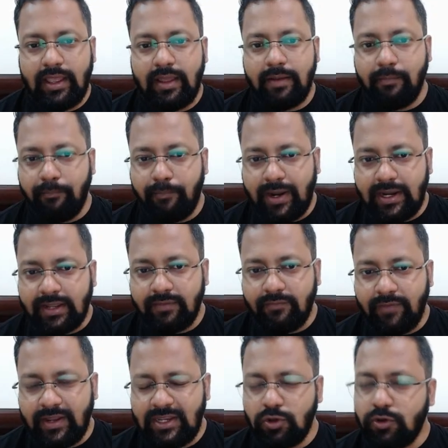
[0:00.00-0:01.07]
but
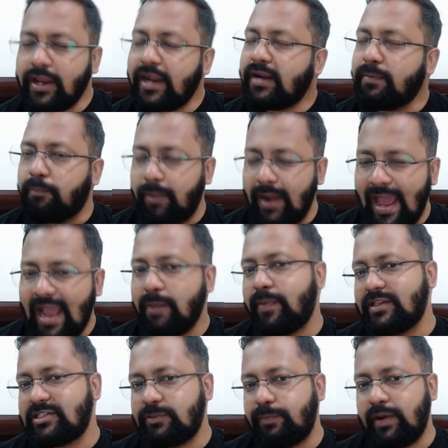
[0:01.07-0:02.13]
when you get black
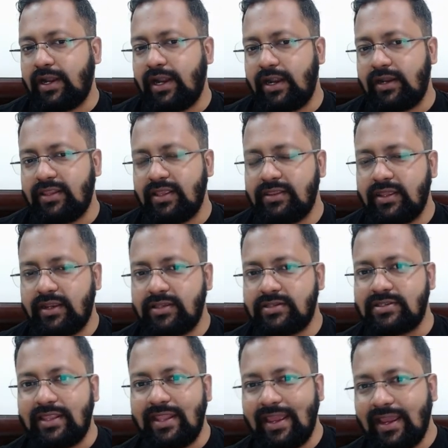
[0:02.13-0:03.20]
precipitate, then there is
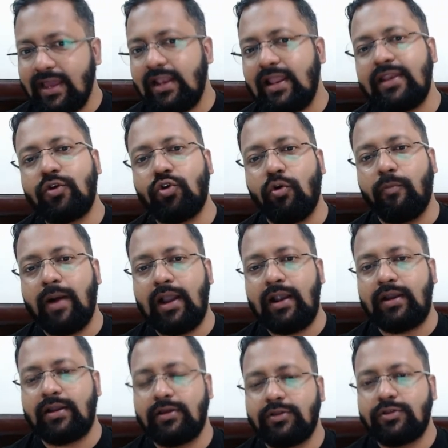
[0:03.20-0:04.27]
nickel and cobalt.
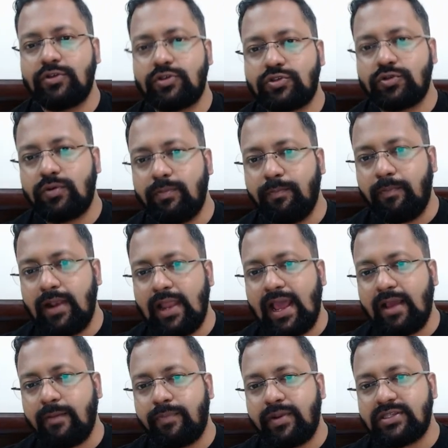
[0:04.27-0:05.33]
So
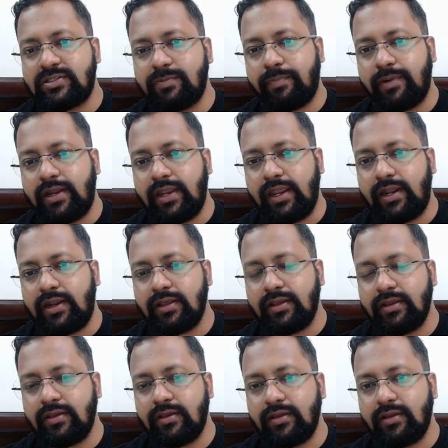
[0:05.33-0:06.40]
black precipitate
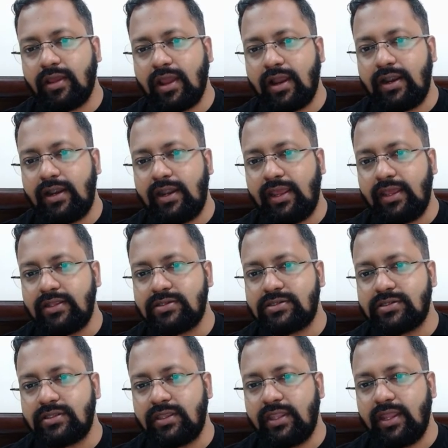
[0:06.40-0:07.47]
contains
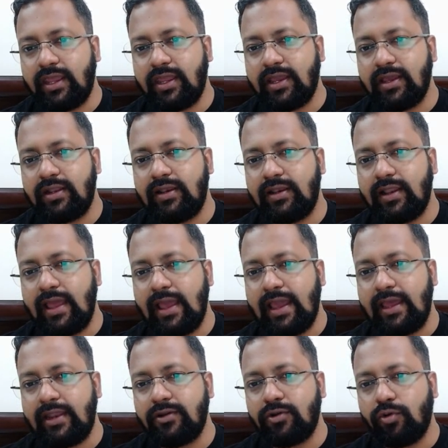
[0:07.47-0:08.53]
nickel
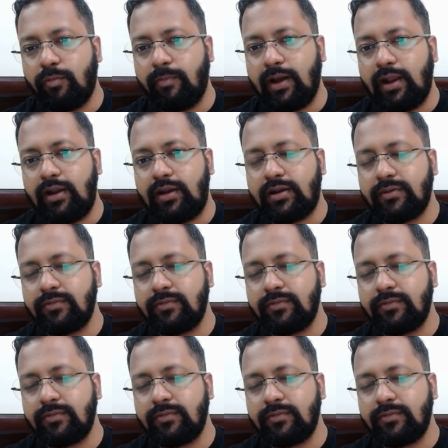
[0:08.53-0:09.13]
and cobalt.